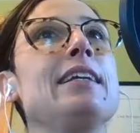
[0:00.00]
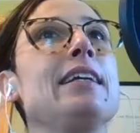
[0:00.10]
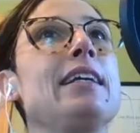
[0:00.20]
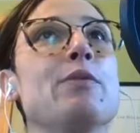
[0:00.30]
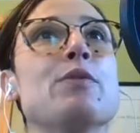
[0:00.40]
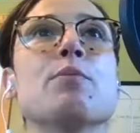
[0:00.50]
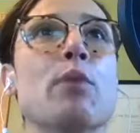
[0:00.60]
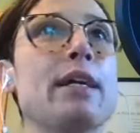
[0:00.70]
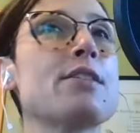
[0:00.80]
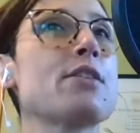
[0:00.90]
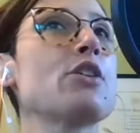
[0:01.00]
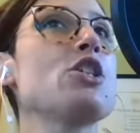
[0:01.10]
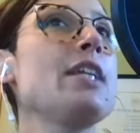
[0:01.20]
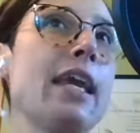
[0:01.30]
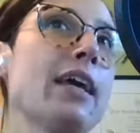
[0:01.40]
he was a brain
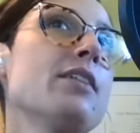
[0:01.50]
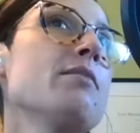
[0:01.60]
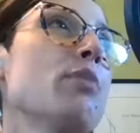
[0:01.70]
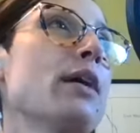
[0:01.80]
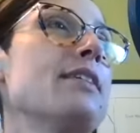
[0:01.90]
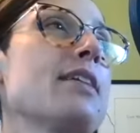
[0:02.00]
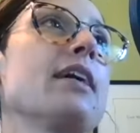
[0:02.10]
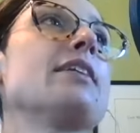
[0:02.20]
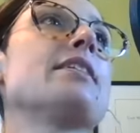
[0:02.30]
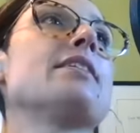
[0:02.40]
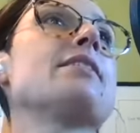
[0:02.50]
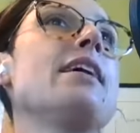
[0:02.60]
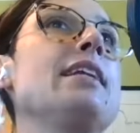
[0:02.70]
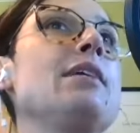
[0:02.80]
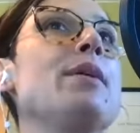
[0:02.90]
surgeon and a brain scientist
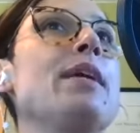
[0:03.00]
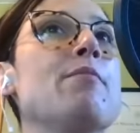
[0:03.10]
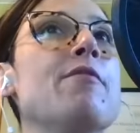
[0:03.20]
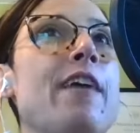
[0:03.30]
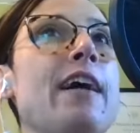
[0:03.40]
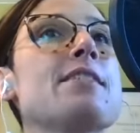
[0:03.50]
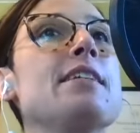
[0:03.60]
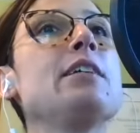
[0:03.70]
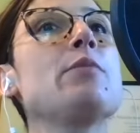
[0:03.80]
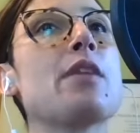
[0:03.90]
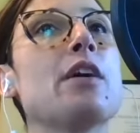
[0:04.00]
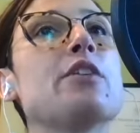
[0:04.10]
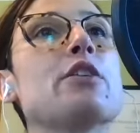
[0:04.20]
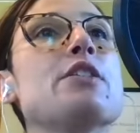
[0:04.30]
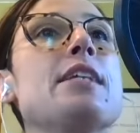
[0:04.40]
and he became fascinated with
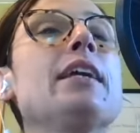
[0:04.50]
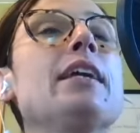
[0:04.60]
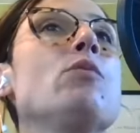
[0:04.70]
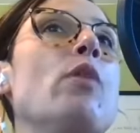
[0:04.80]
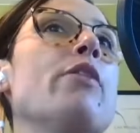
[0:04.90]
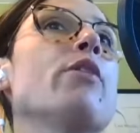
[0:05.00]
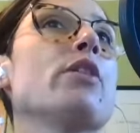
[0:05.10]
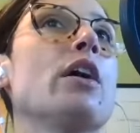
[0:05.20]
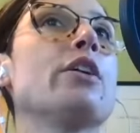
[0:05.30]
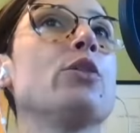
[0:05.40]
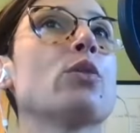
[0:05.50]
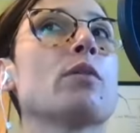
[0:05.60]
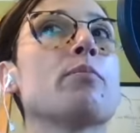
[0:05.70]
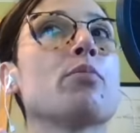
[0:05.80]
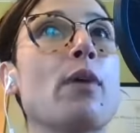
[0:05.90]
understanding whether or not
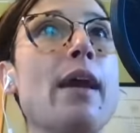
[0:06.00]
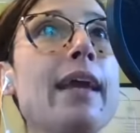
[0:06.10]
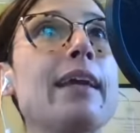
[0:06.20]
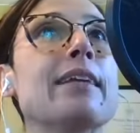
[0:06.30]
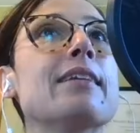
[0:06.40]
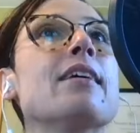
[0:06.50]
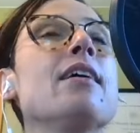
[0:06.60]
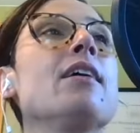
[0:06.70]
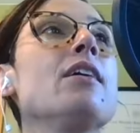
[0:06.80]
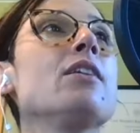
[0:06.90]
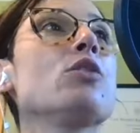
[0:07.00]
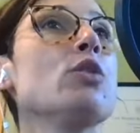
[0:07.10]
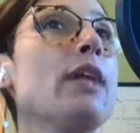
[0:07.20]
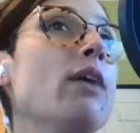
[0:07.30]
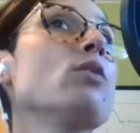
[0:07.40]
your brain
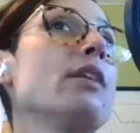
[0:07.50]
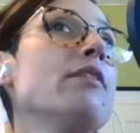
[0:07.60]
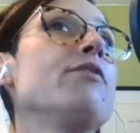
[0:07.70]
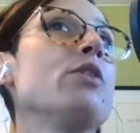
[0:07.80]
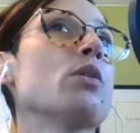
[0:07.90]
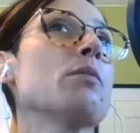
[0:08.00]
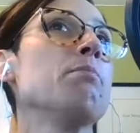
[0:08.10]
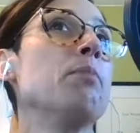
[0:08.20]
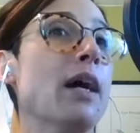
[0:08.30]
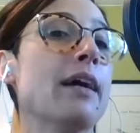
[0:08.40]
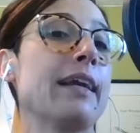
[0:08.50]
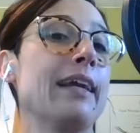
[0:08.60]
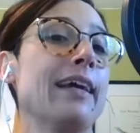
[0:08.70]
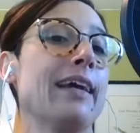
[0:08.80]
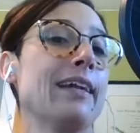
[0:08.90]
could outlive your
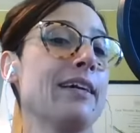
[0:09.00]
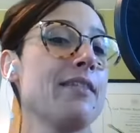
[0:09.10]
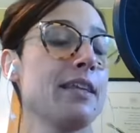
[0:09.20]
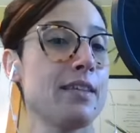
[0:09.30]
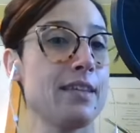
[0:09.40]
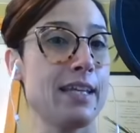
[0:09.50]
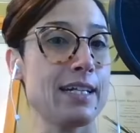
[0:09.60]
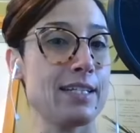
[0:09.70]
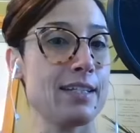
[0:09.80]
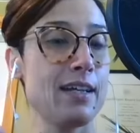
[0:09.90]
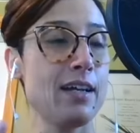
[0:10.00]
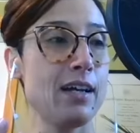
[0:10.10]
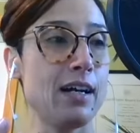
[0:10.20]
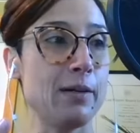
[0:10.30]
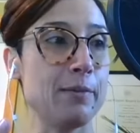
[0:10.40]
body and i think that that's
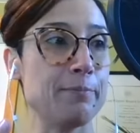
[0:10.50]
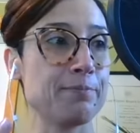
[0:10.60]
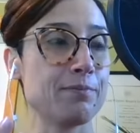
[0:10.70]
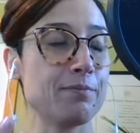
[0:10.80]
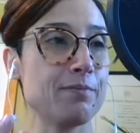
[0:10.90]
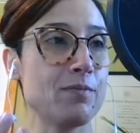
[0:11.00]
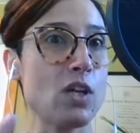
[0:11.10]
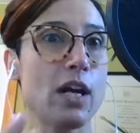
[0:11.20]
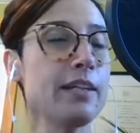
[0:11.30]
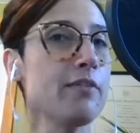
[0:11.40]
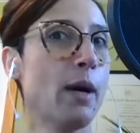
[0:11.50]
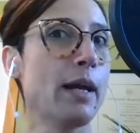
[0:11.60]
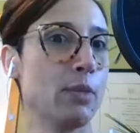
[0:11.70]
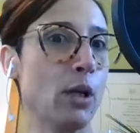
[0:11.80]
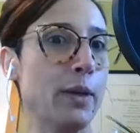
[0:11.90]
um, kind of
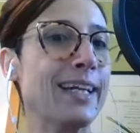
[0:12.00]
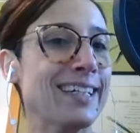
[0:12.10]
mind blowing.